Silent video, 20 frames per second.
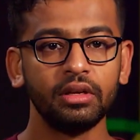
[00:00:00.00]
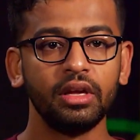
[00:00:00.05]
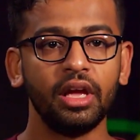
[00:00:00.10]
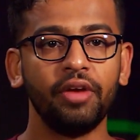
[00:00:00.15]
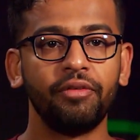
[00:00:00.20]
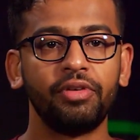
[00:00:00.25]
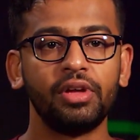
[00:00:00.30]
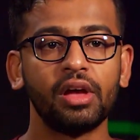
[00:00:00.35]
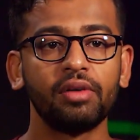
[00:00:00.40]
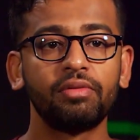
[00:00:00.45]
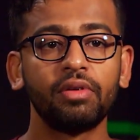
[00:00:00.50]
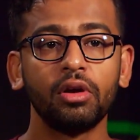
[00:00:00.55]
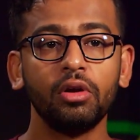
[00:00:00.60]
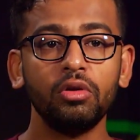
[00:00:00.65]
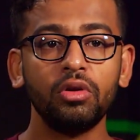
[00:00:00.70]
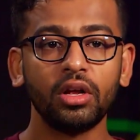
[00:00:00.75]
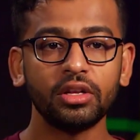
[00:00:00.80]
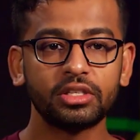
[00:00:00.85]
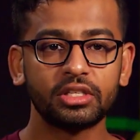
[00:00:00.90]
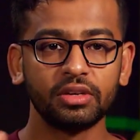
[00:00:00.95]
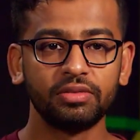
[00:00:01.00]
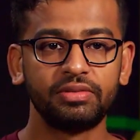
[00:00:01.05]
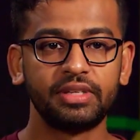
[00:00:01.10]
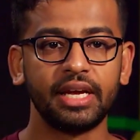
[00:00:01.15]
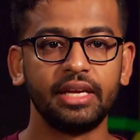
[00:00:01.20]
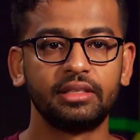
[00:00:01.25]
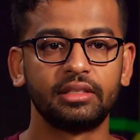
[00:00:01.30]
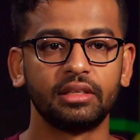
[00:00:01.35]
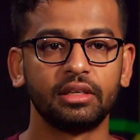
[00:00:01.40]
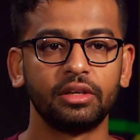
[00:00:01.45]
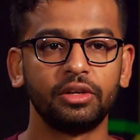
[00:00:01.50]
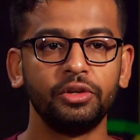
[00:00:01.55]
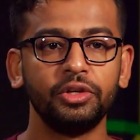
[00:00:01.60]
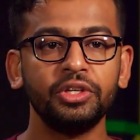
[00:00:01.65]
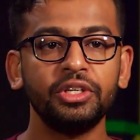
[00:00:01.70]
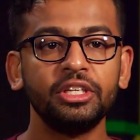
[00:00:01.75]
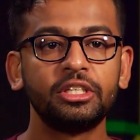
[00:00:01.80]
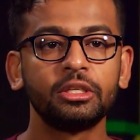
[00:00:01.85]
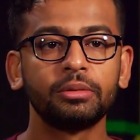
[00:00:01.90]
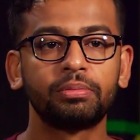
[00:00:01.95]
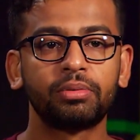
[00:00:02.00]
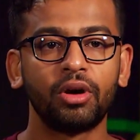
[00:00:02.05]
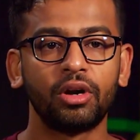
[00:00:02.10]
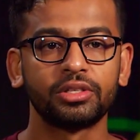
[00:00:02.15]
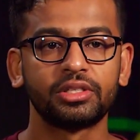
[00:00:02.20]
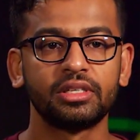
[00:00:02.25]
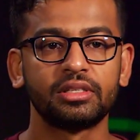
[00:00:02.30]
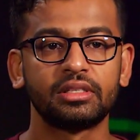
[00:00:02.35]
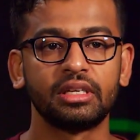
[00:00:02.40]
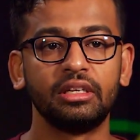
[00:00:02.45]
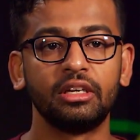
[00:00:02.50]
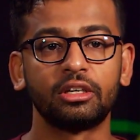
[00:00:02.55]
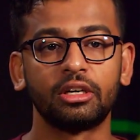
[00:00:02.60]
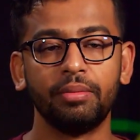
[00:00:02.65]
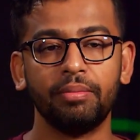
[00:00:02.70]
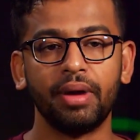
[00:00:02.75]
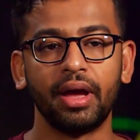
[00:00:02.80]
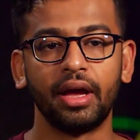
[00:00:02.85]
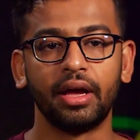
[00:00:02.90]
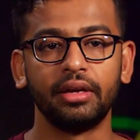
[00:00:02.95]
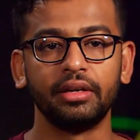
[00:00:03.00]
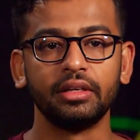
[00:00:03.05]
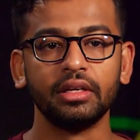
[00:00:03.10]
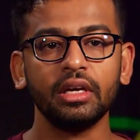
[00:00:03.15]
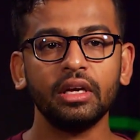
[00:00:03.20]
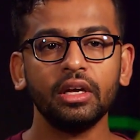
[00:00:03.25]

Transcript: If you have lots of data you need to process in a command,